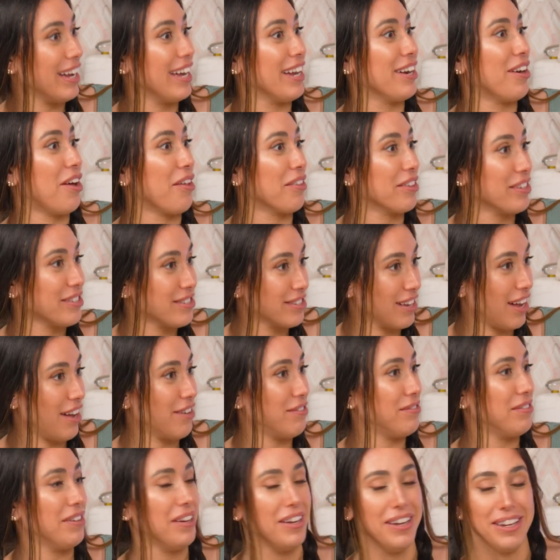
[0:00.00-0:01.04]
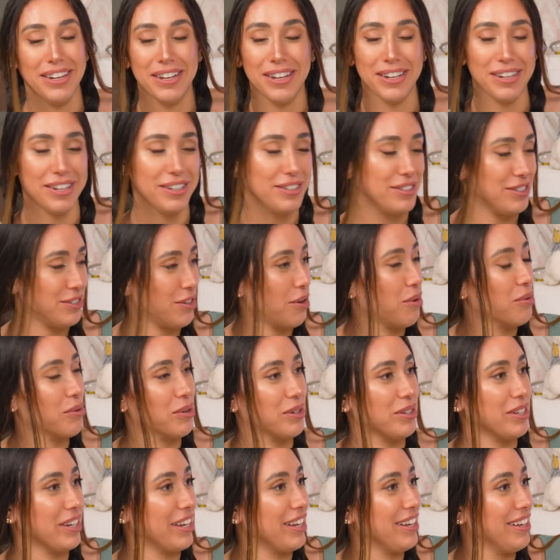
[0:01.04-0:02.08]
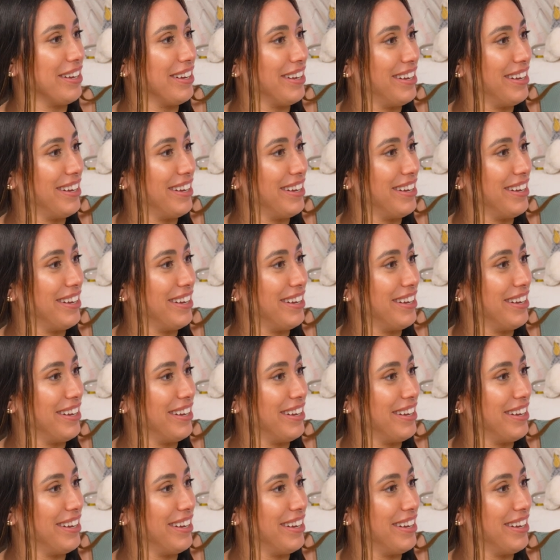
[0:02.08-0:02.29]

it and all this stuff. Totally.